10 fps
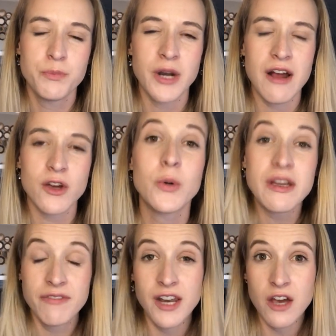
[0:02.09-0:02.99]
put out a
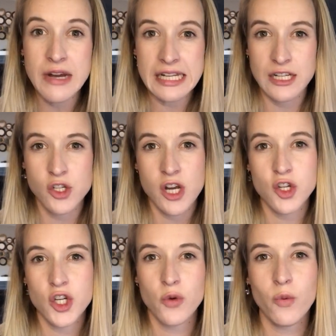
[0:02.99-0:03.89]
quick video in
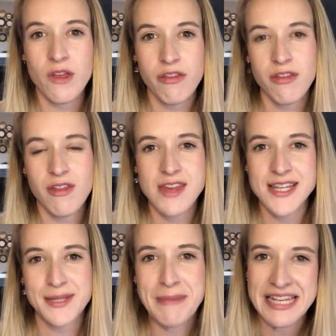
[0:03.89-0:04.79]
conjunction with
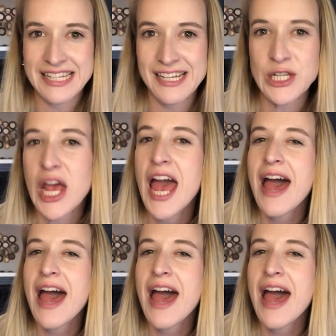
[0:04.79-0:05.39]
this message